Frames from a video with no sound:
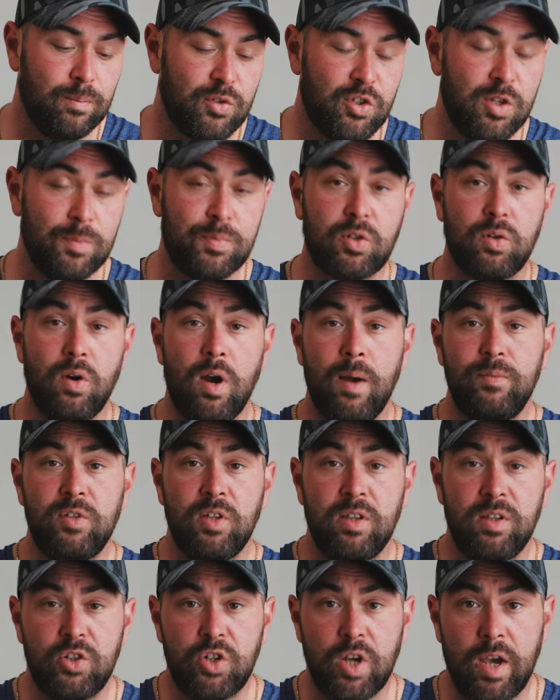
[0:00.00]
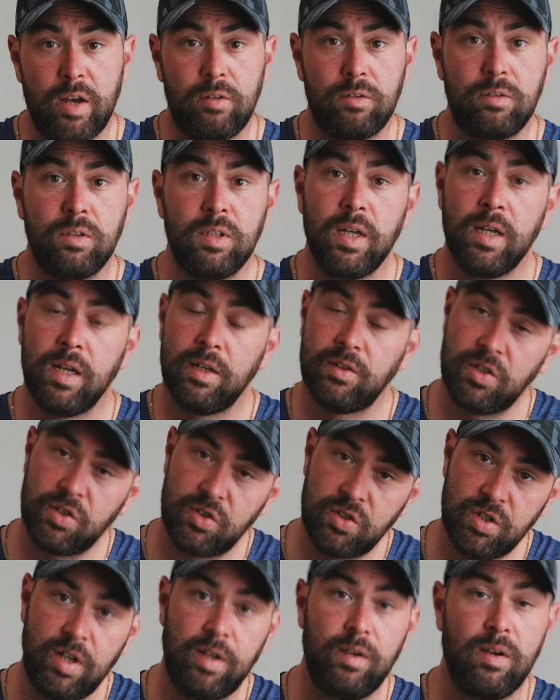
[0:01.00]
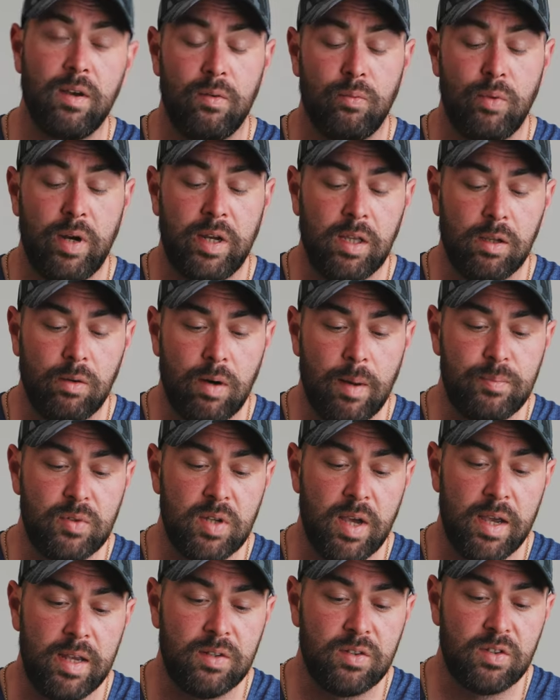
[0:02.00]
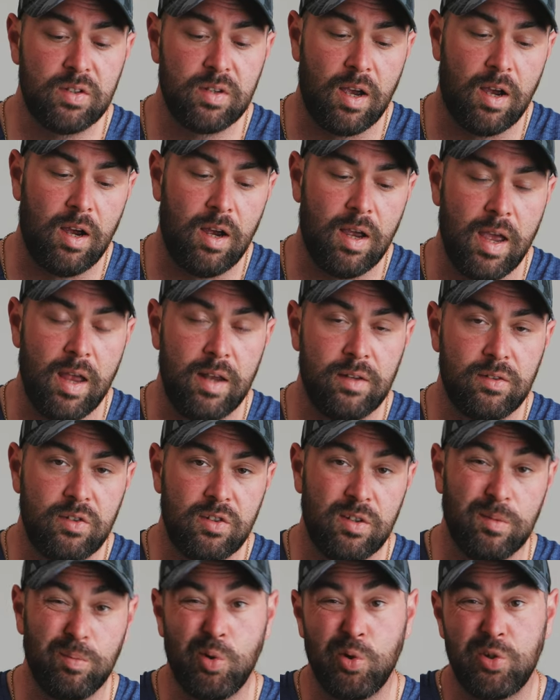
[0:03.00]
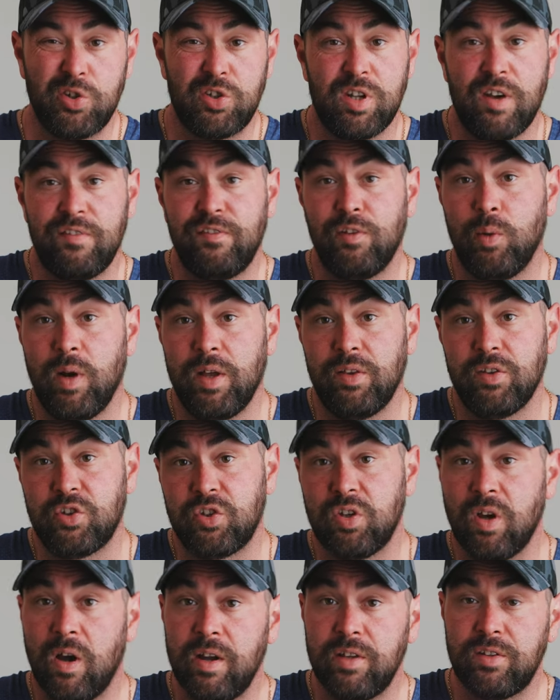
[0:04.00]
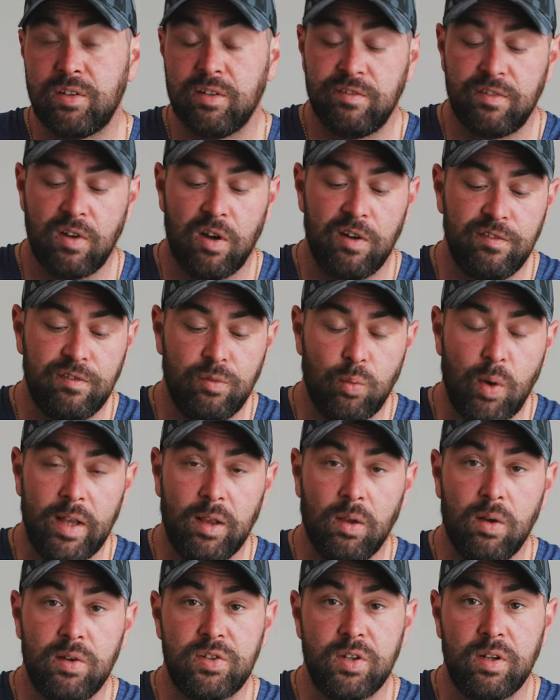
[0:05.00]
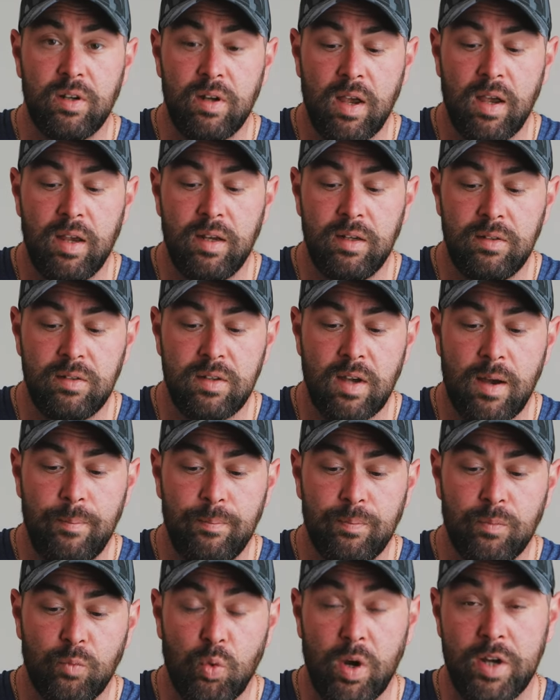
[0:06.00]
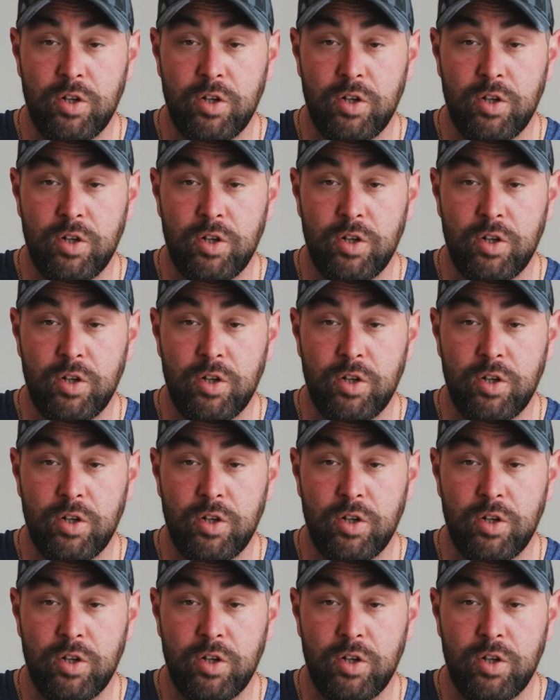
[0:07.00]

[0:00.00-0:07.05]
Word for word: subscribe to the channel to see regular updates and some more stuff around the science of weight loss and